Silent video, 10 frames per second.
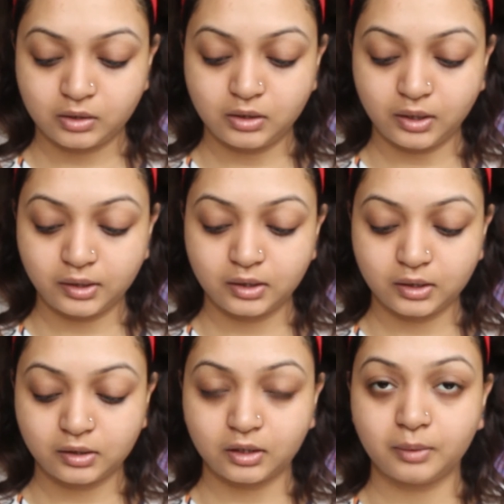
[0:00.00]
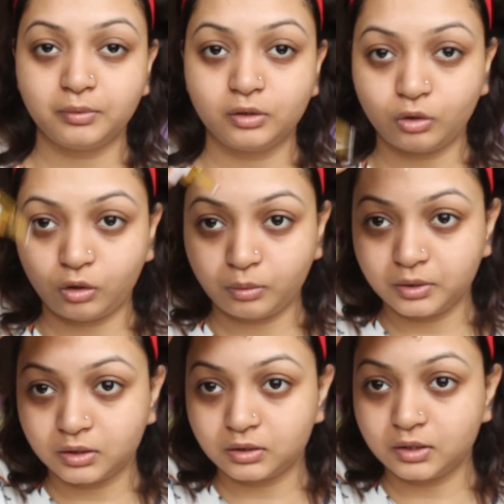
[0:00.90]
does get absorbed
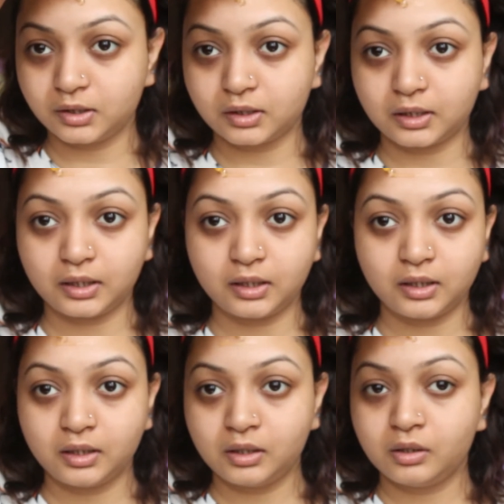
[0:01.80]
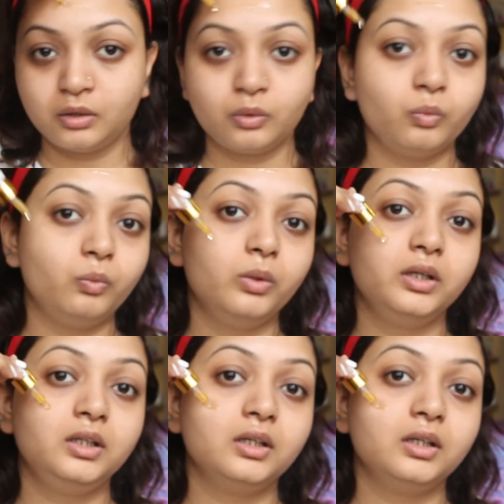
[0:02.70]
into the skin very